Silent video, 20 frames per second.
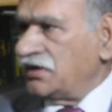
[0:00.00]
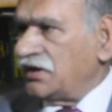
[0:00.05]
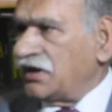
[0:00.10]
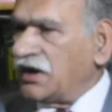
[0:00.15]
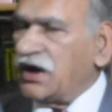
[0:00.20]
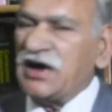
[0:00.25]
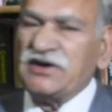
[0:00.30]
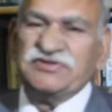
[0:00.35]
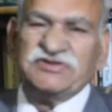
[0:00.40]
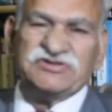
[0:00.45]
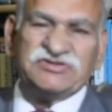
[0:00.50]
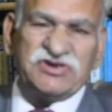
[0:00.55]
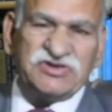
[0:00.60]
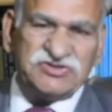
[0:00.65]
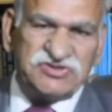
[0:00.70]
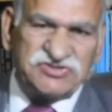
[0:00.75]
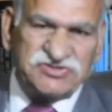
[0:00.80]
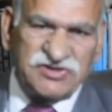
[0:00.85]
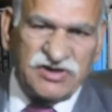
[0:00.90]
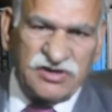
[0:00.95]
or this
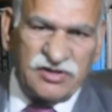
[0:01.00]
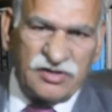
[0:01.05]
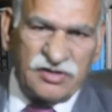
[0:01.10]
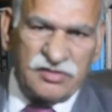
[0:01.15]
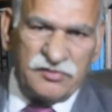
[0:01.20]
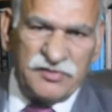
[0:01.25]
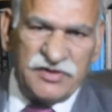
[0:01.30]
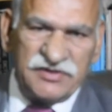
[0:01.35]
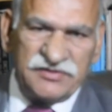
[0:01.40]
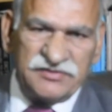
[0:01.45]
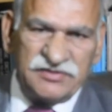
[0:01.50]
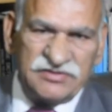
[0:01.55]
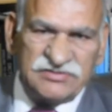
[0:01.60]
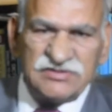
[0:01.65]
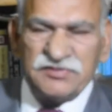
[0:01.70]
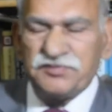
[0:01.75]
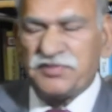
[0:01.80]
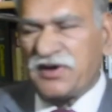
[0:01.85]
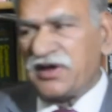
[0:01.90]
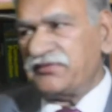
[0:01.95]
registered document is
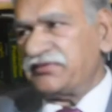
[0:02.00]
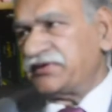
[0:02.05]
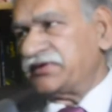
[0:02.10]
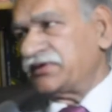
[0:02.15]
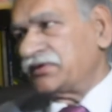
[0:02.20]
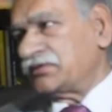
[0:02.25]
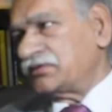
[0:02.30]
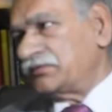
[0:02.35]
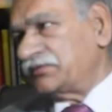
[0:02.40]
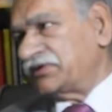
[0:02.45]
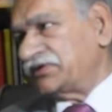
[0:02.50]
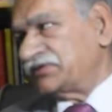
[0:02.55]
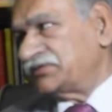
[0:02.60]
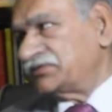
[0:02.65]
a private document.